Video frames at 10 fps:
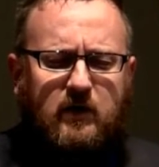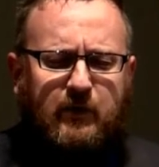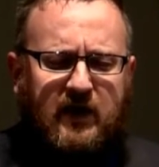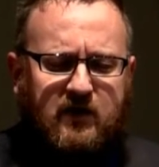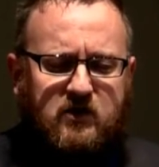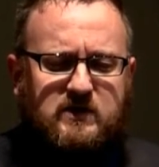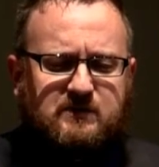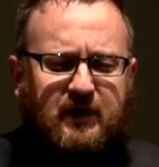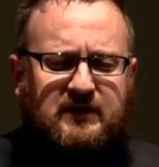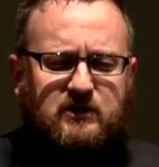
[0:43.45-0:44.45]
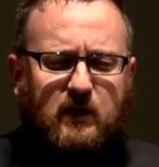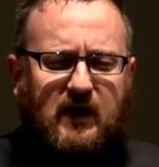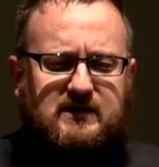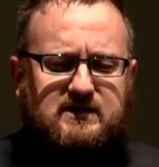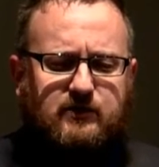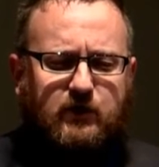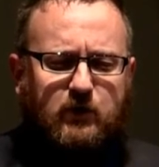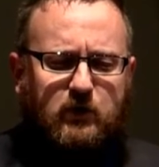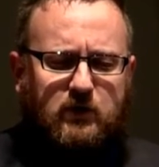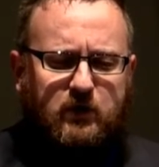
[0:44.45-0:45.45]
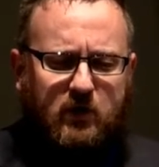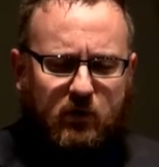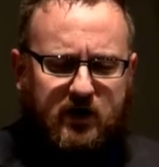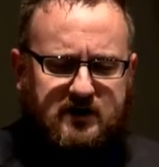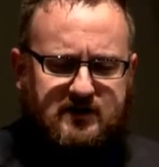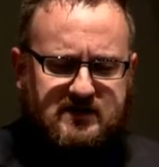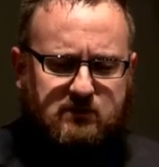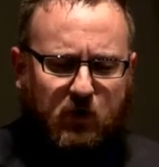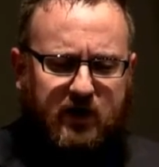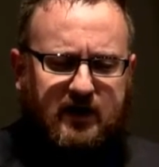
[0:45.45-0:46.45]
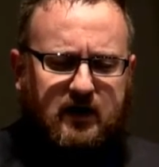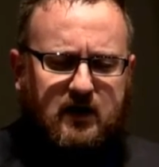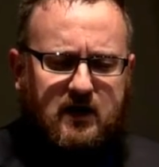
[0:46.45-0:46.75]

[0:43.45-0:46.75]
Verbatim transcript: we pray that you would speak to us through your word this morning,